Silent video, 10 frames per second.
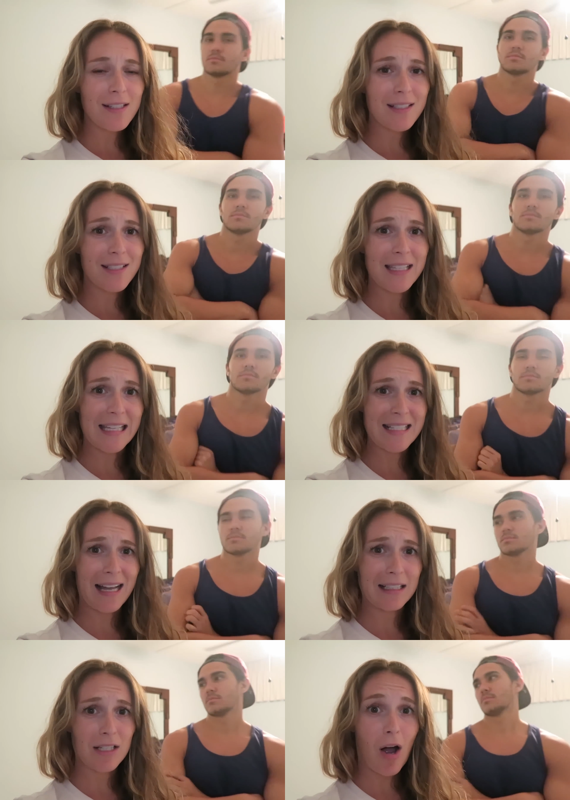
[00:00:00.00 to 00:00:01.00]
Speaker 1: us, it's the
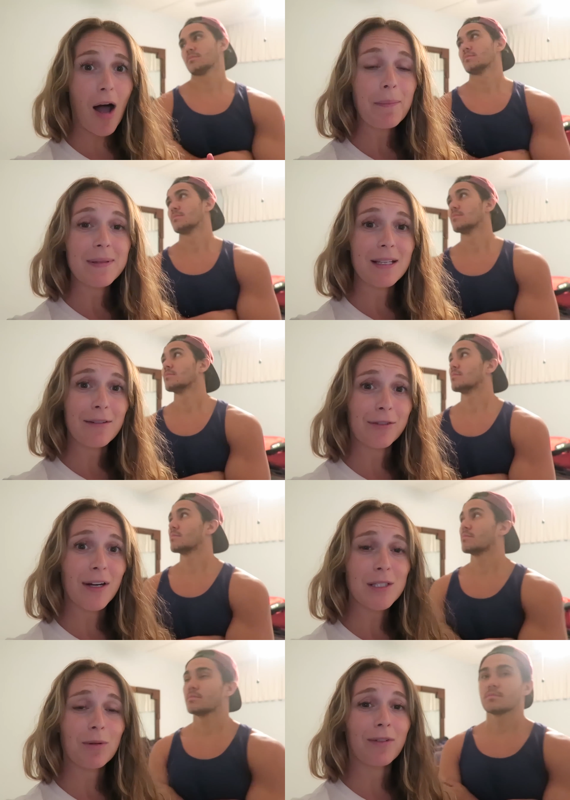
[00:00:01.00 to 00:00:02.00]
exact opposite.
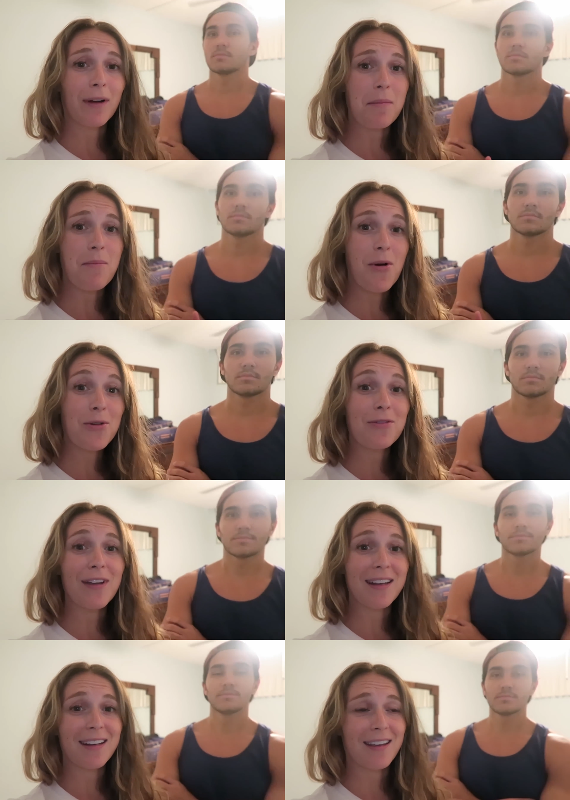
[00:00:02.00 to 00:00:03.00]
For us, we're very
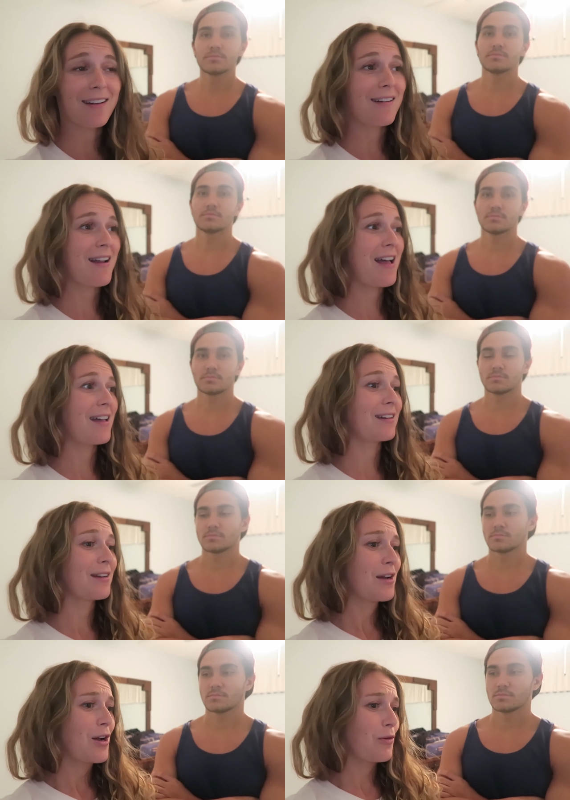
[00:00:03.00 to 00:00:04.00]
motivated here,
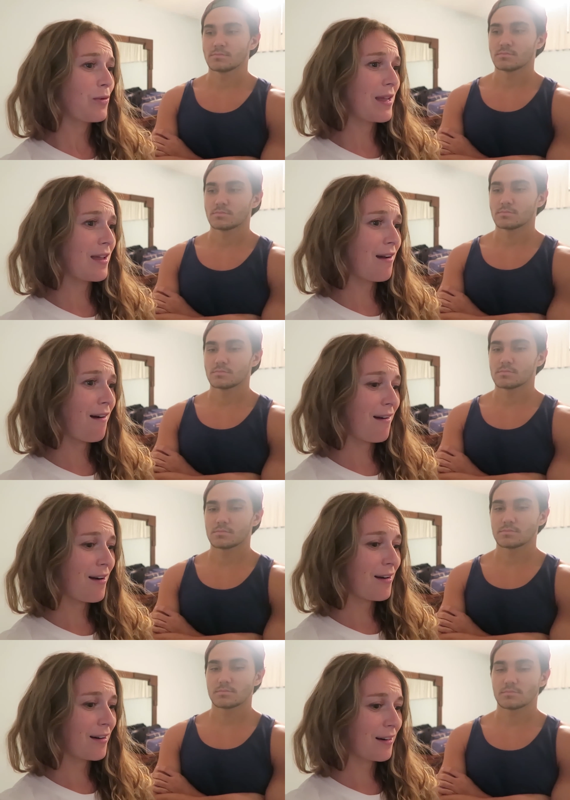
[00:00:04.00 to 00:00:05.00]
and we
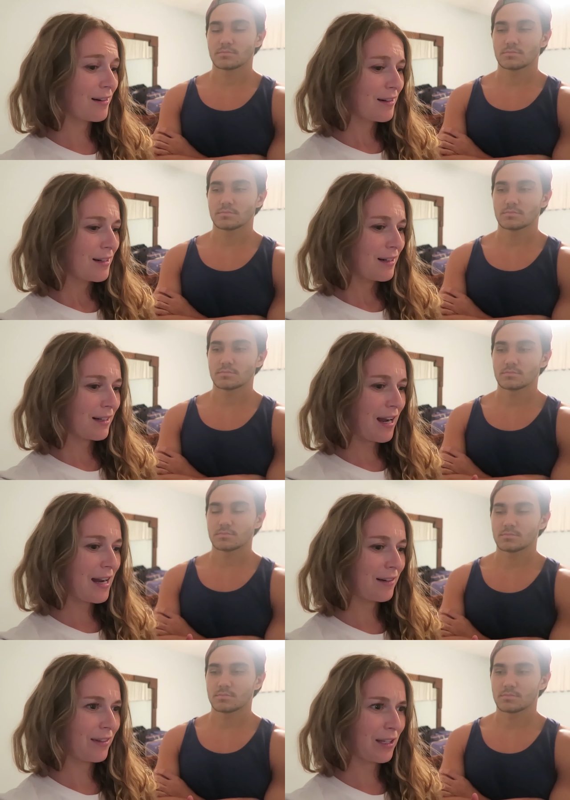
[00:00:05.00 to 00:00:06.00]
are
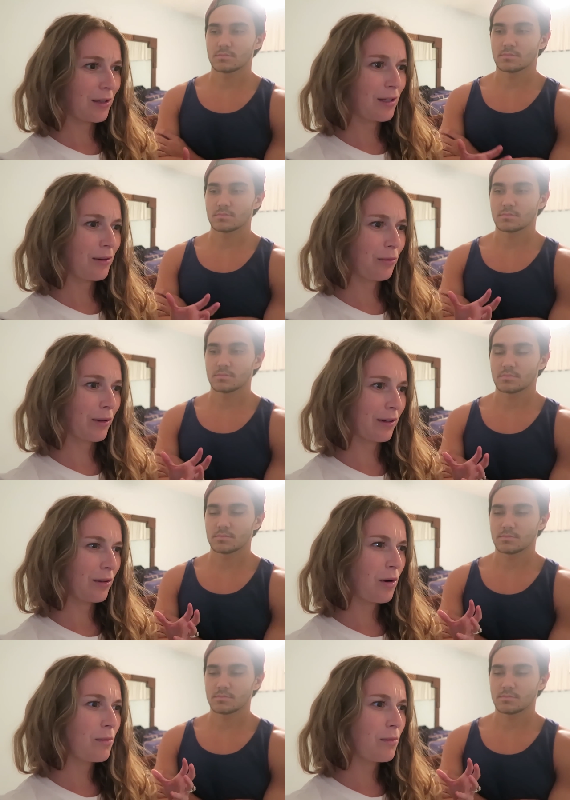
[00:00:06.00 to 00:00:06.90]
kind of like, we're